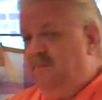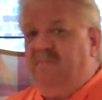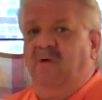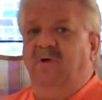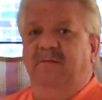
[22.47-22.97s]

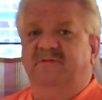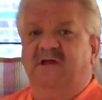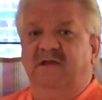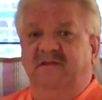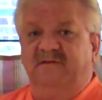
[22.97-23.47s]
My
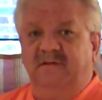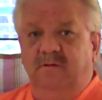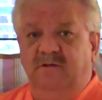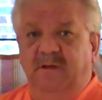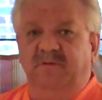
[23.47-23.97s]
website is
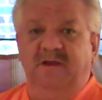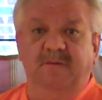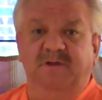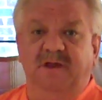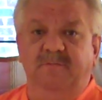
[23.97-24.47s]

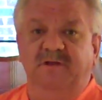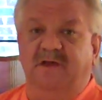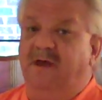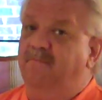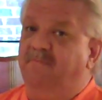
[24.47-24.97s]

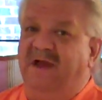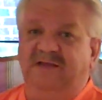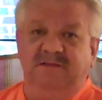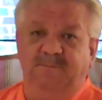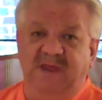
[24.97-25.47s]

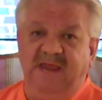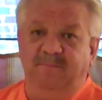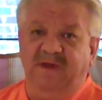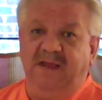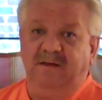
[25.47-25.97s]

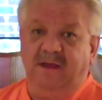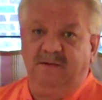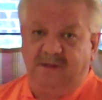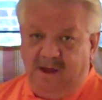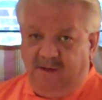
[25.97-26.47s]

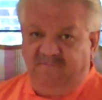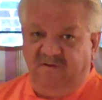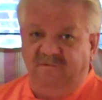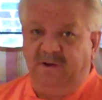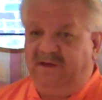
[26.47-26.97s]
www.mikethepanman.com.
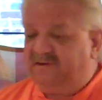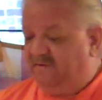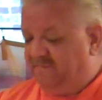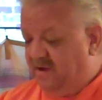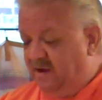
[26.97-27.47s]
Very, very easy
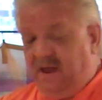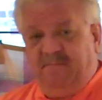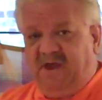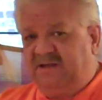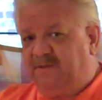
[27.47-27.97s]
to find.
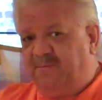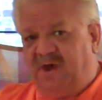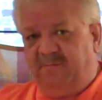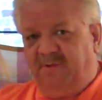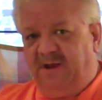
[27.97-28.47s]
Not Mike the
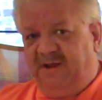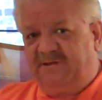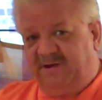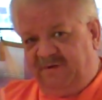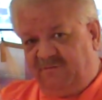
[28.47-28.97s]
Pot Man.
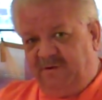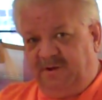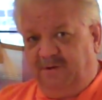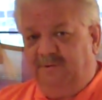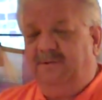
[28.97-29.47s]
That's a different
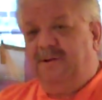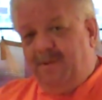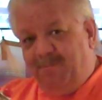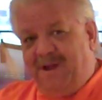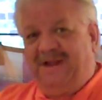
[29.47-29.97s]
deal.
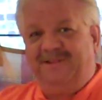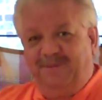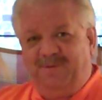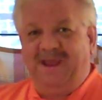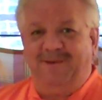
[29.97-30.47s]

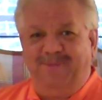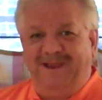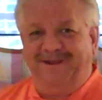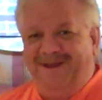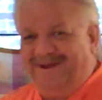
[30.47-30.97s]

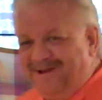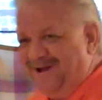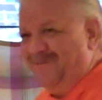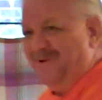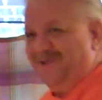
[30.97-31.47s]

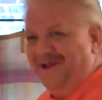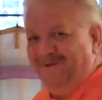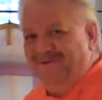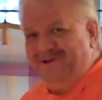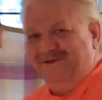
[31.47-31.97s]
MikeThePanman.com. Okay,
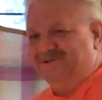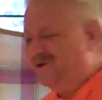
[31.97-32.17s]
and we're going to